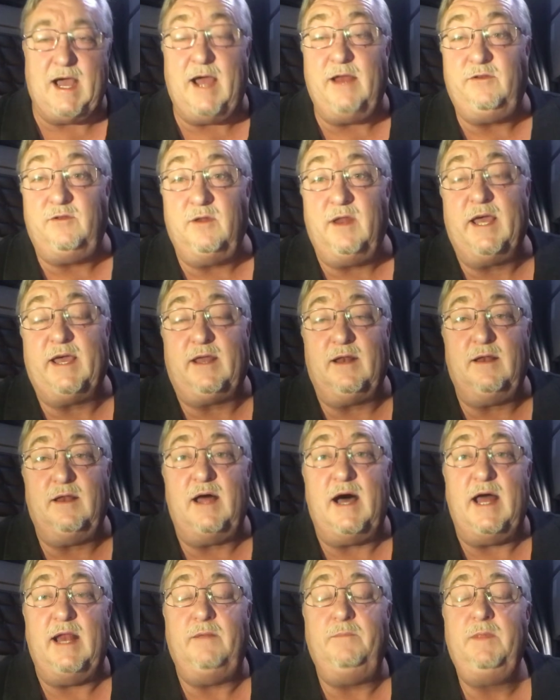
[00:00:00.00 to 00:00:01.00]
I do like it a
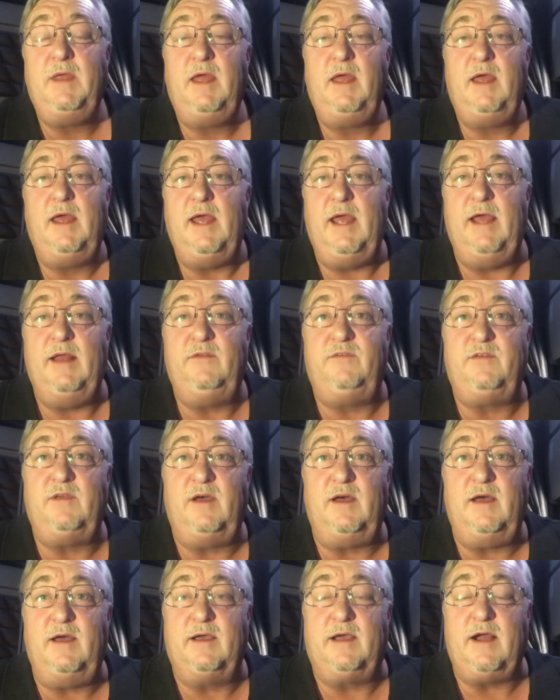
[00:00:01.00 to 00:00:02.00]
lot. It's
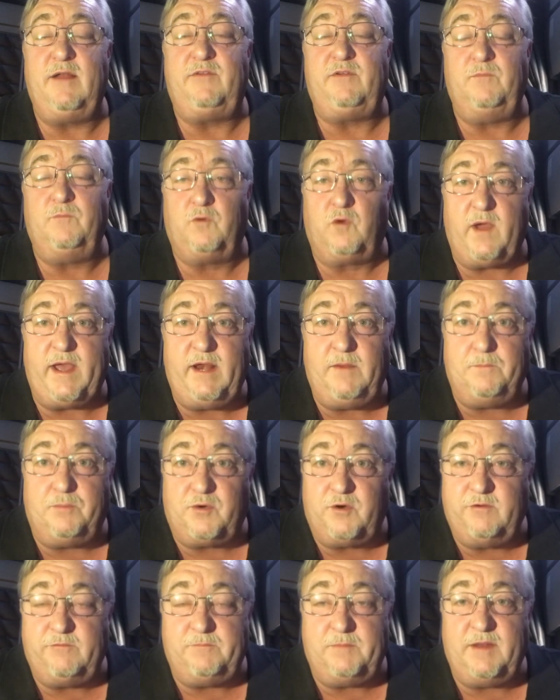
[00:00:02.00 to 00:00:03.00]
got some great
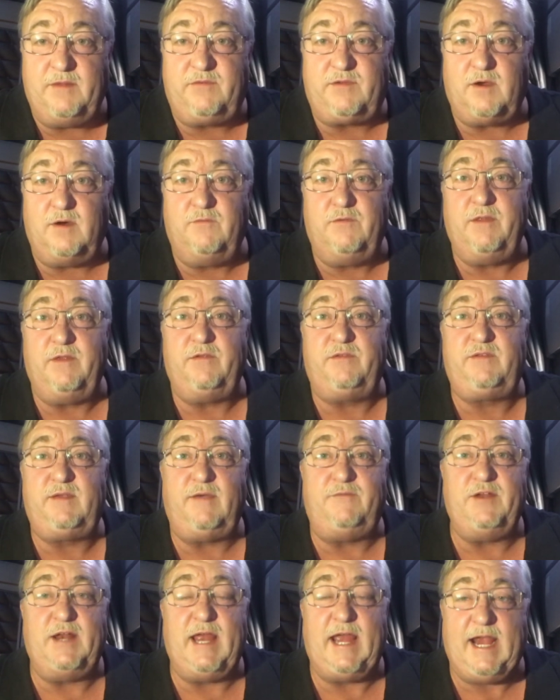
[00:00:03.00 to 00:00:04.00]
improvements over the
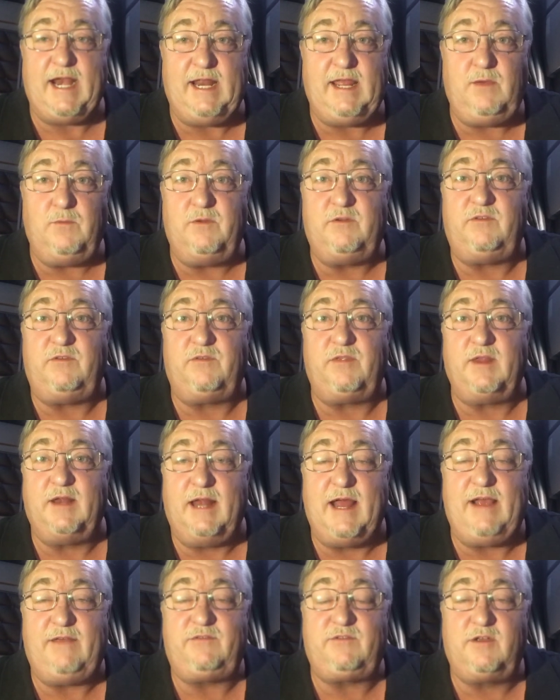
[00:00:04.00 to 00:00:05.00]
780, which is the
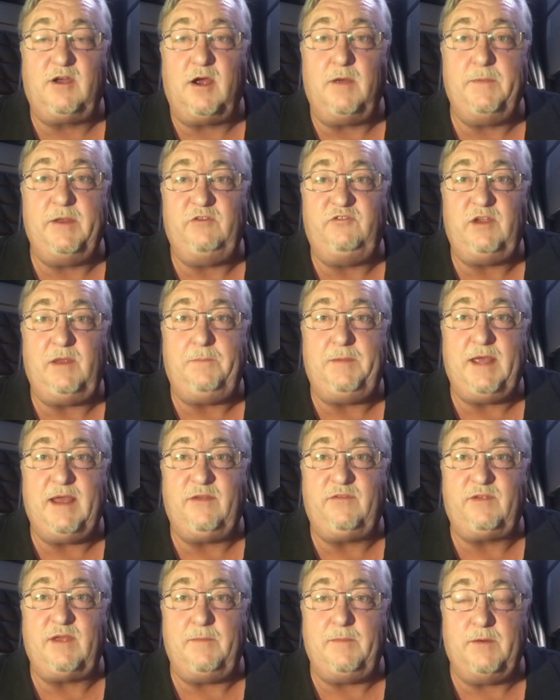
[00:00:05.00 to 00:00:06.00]
last Garmin
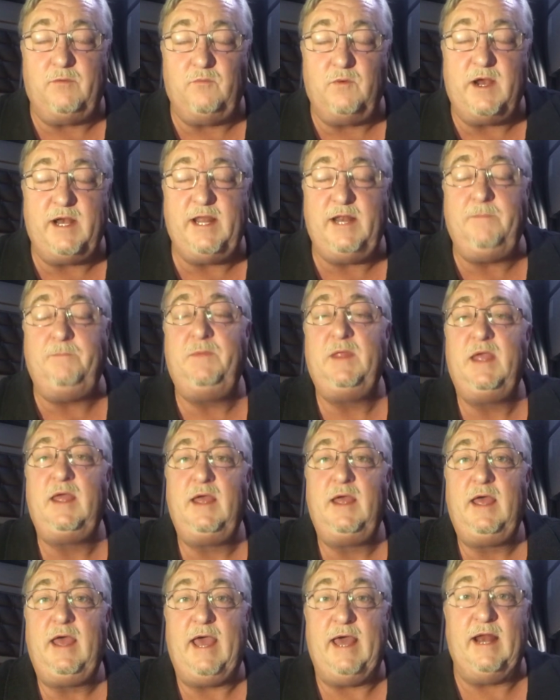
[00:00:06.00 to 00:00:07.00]
GPS I've been running.
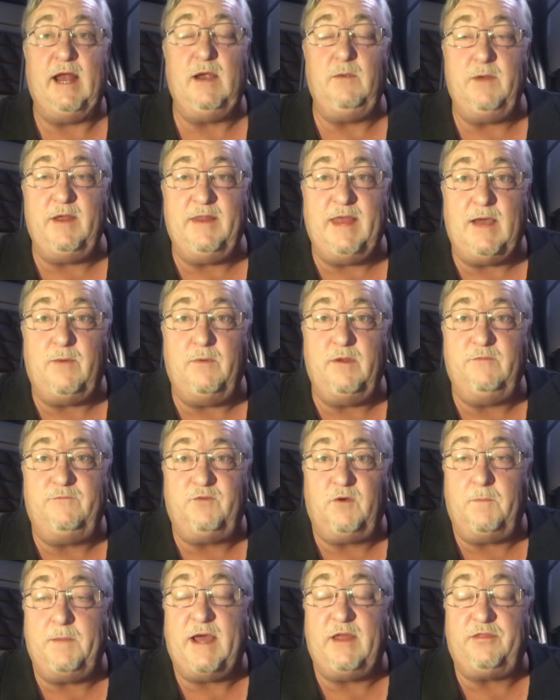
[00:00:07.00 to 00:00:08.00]
And I ran that one
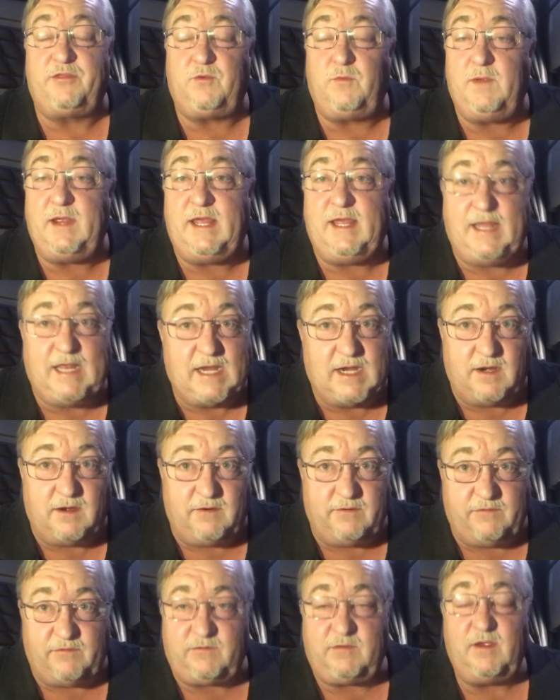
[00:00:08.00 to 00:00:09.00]
for about 3
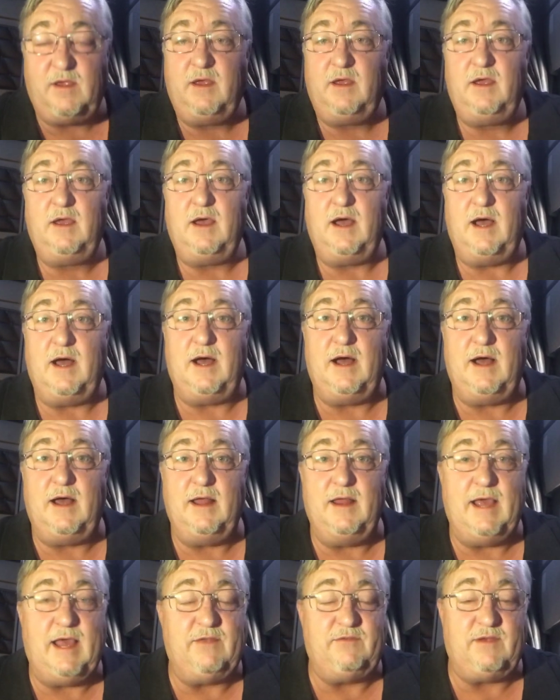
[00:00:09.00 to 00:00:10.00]
years.
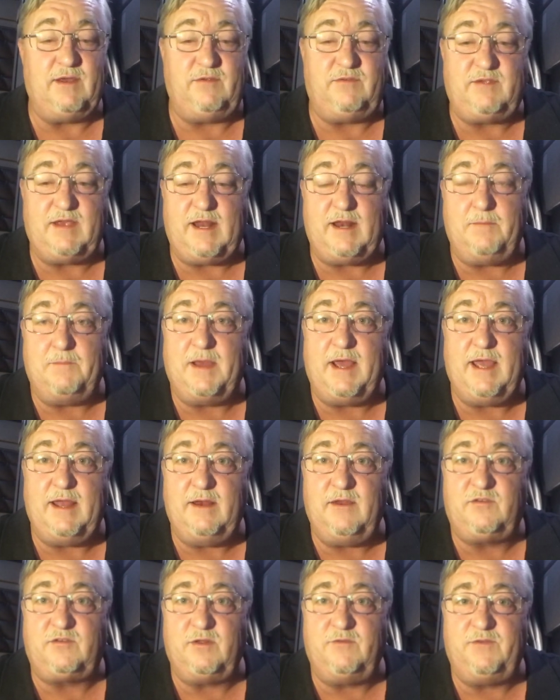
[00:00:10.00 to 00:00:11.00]
As I said in my
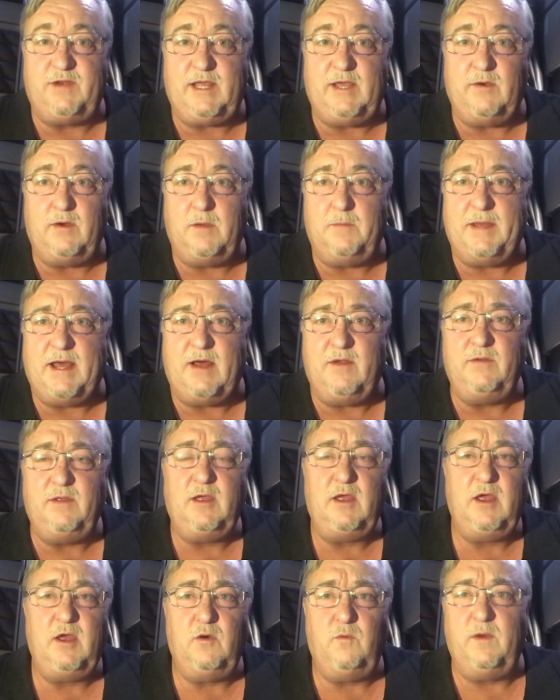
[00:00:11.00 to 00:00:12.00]
initial video about
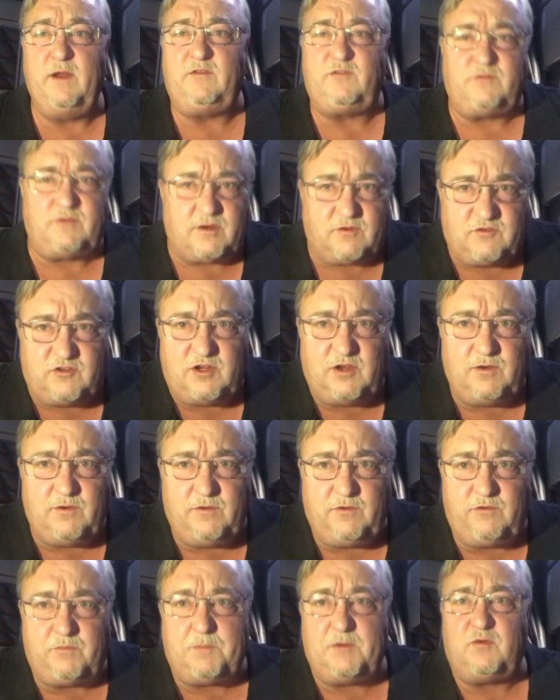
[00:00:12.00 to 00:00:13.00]
which to
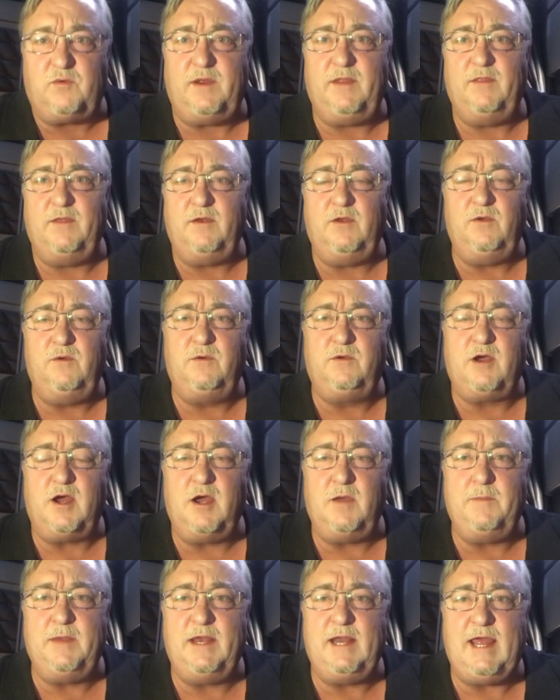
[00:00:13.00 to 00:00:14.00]
choose between the new
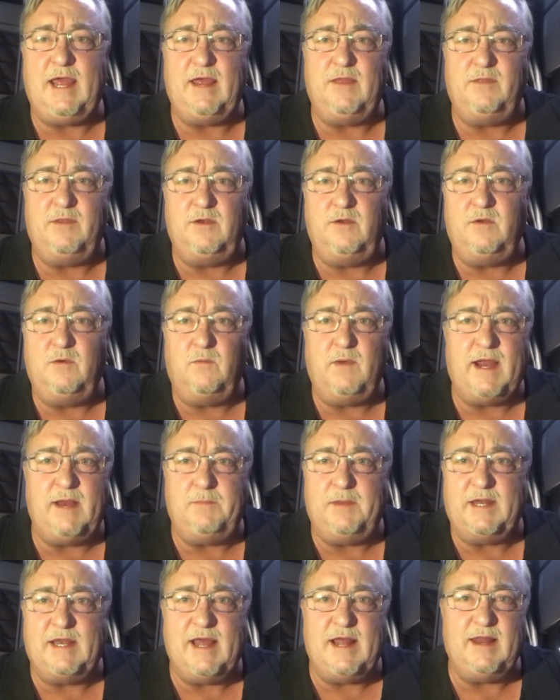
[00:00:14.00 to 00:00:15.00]
Garmin and the new Rand
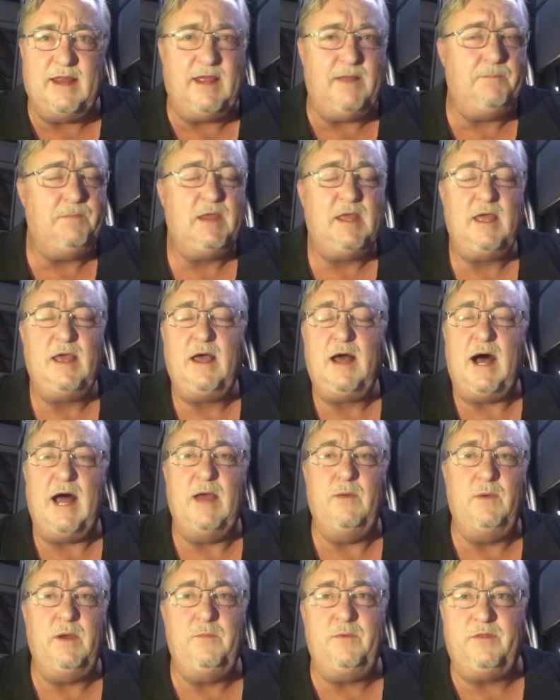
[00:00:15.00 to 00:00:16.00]
McNally, I
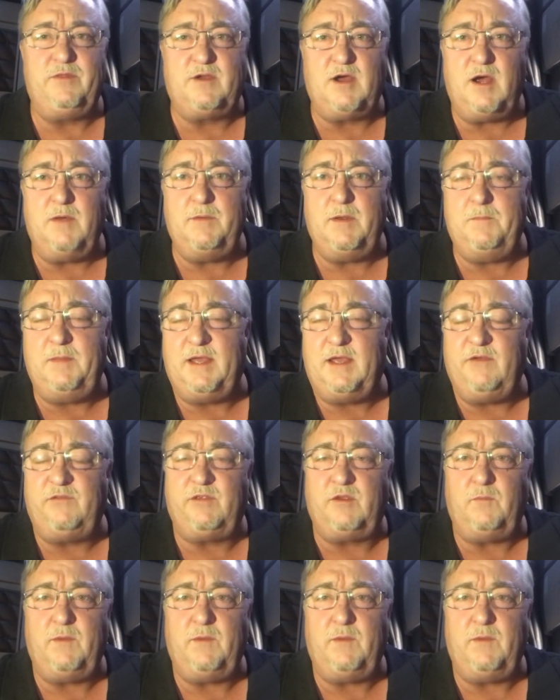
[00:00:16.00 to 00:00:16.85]
went with Garmin because the